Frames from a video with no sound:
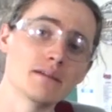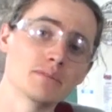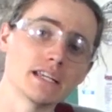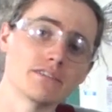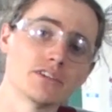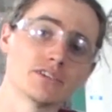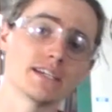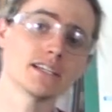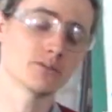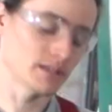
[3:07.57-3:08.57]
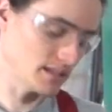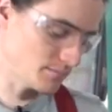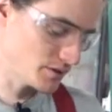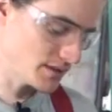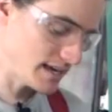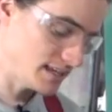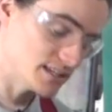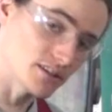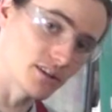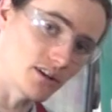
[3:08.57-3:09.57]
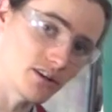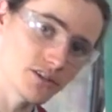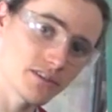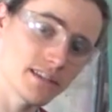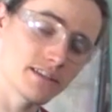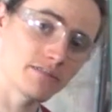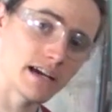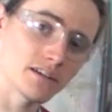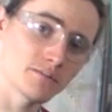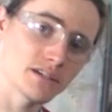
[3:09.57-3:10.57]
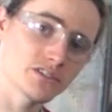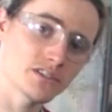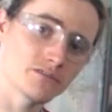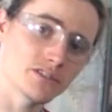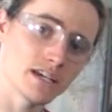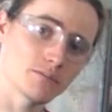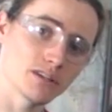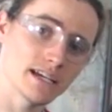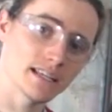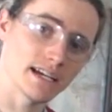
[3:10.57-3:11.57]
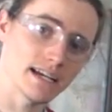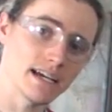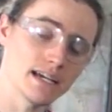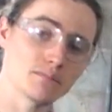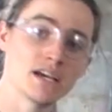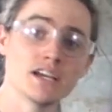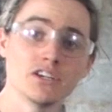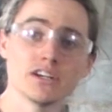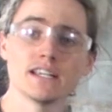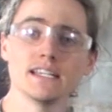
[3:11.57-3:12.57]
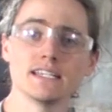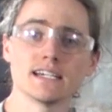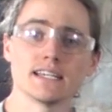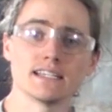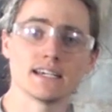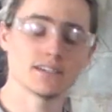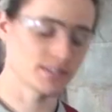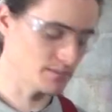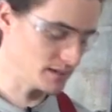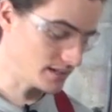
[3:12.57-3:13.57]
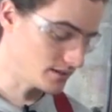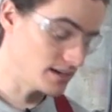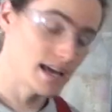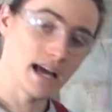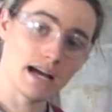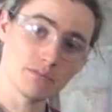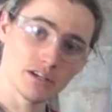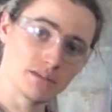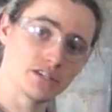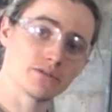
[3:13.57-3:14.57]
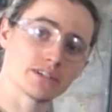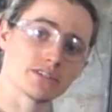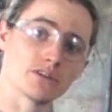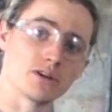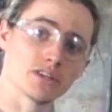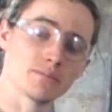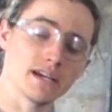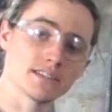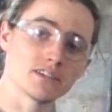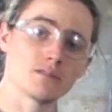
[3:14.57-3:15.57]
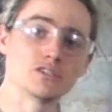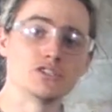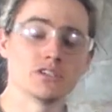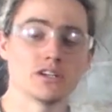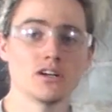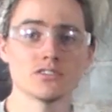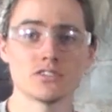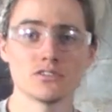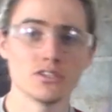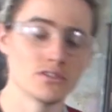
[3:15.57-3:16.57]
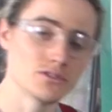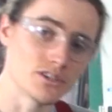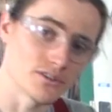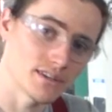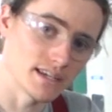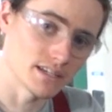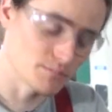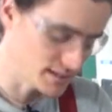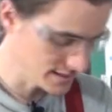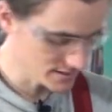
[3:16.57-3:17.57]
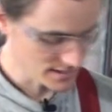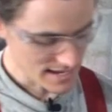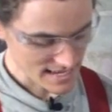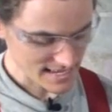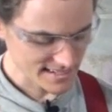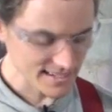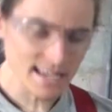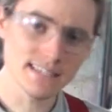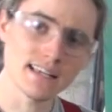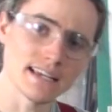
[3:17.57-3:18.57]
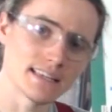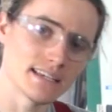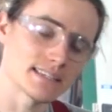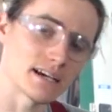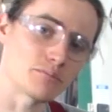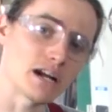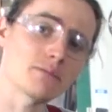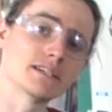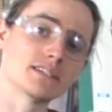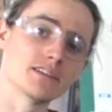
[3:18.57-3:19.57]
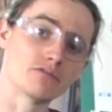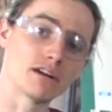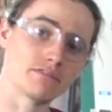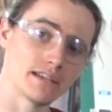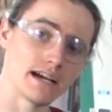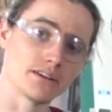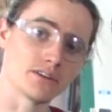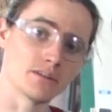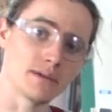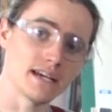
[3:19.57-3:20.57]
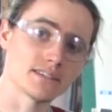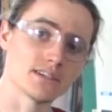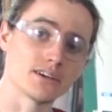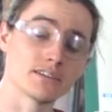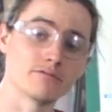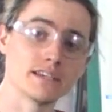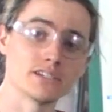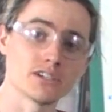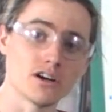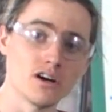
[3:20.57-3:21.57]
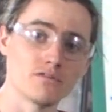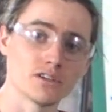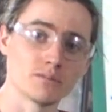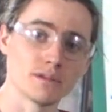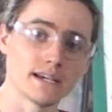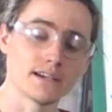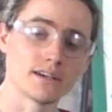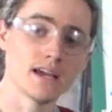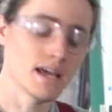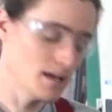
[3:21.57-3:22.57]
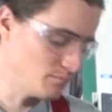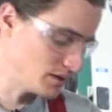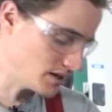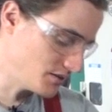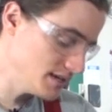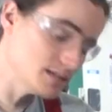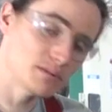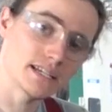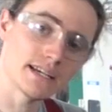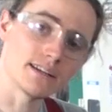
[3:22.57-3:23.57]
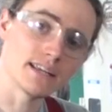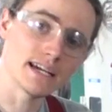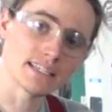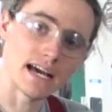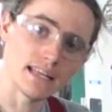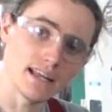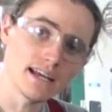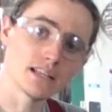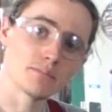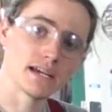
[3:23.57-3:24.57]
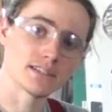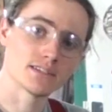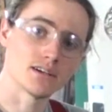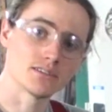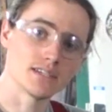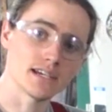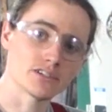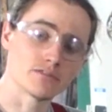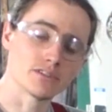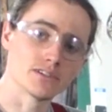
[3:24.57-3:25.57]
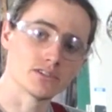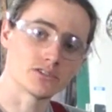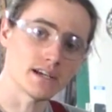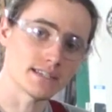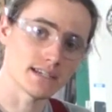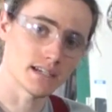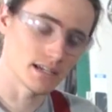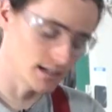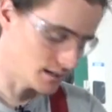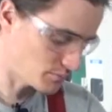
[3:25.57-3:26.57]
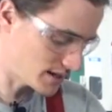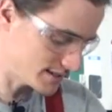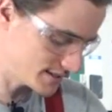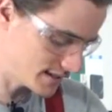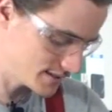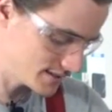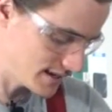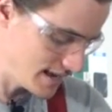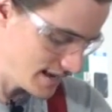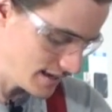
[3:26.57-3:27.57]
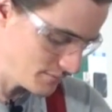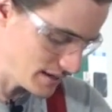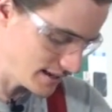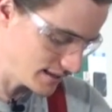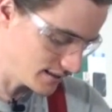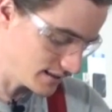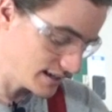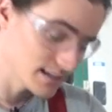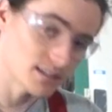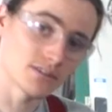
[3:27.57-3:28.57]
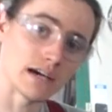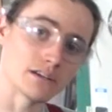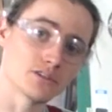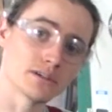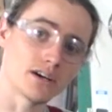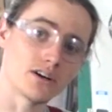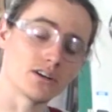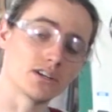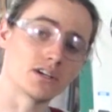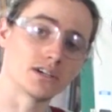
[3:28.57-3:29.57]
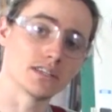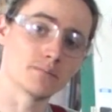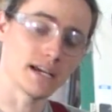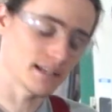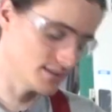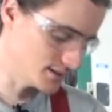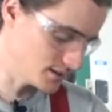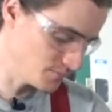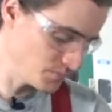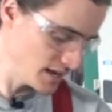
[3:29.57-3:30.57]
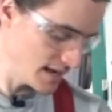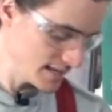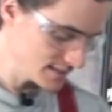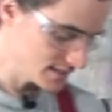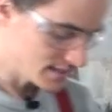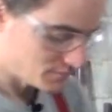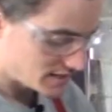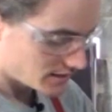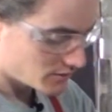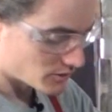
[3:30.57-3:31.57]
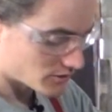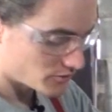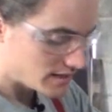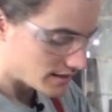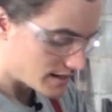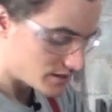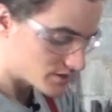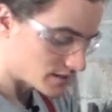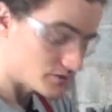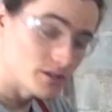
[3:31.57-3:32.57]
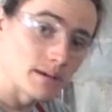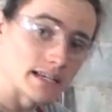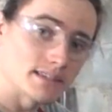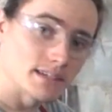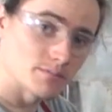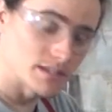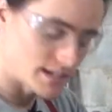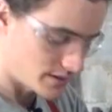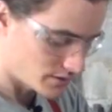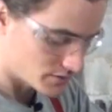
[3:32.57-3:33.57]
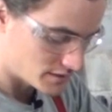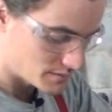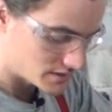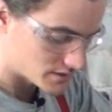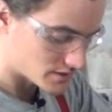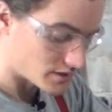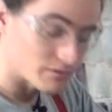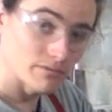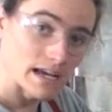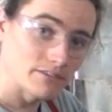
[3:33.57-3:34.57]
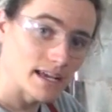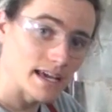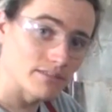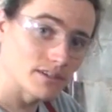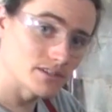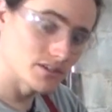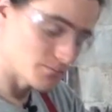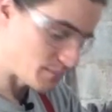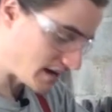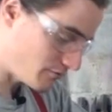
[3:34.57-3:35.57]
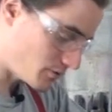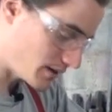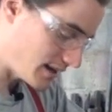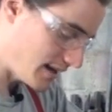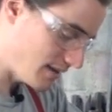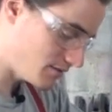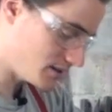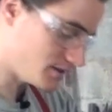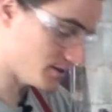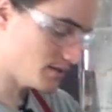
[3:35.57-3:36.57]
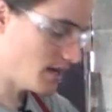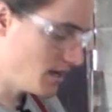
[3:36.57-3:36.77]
But if you're dealing with lumber that is larger than the final dimension of your table leg like I am, you're going to need to cut it down somehow. I'm going to be doing so on the bandsaw, but you could also use your thickness planer. In a case like this, I'd probably still rough it out on the bandsaw and then finish it off on the planer. But on these particular legs, I like the bandsaw and texture for the distressing process in making the legs, so I'll do it all on the bandsaw. Since I'm dealing with 3 layers of 2x6 material, the dimensions are 5.5 inches by 4.5 inches.